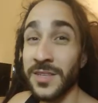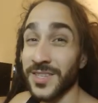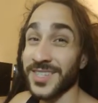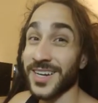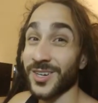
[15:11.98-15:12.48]

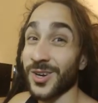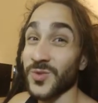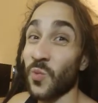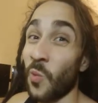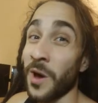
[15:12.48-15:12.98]
This tactic
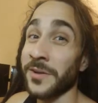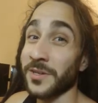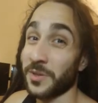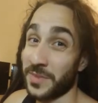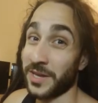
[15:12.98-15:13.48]
costs
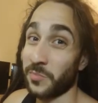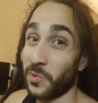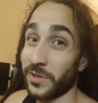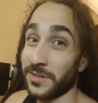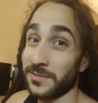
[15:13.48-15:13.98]
1 command
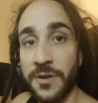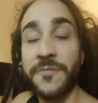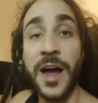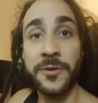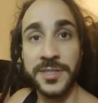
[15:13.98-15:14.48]
point.
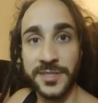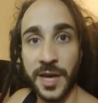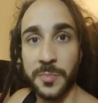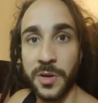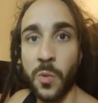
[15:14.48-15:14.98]
Firing
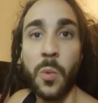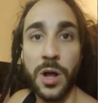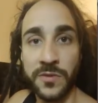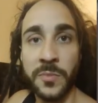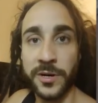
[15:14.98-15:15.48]
step,
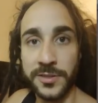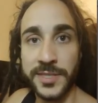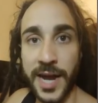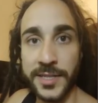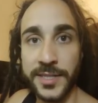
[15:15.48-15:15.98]
Wall of Martyrs
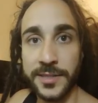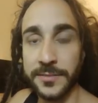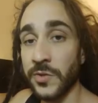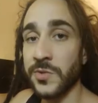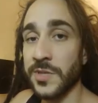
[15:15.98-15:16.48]
tactic.
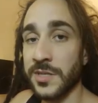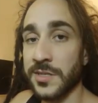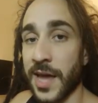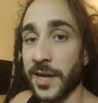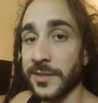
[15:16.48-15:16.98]
Use
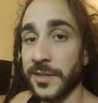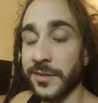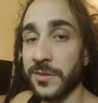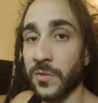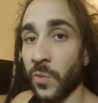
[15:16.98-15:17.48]
this
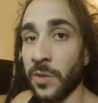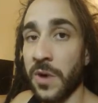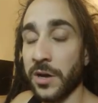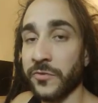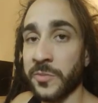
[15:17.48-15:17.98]
tactic when a
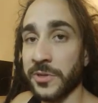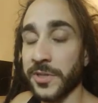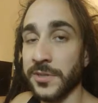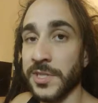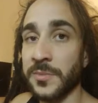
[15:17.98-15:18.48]
model from your
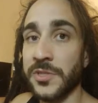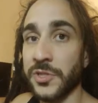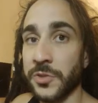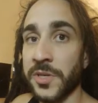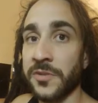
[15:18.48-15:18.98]
kill team is
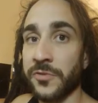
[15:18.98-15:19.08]
shooting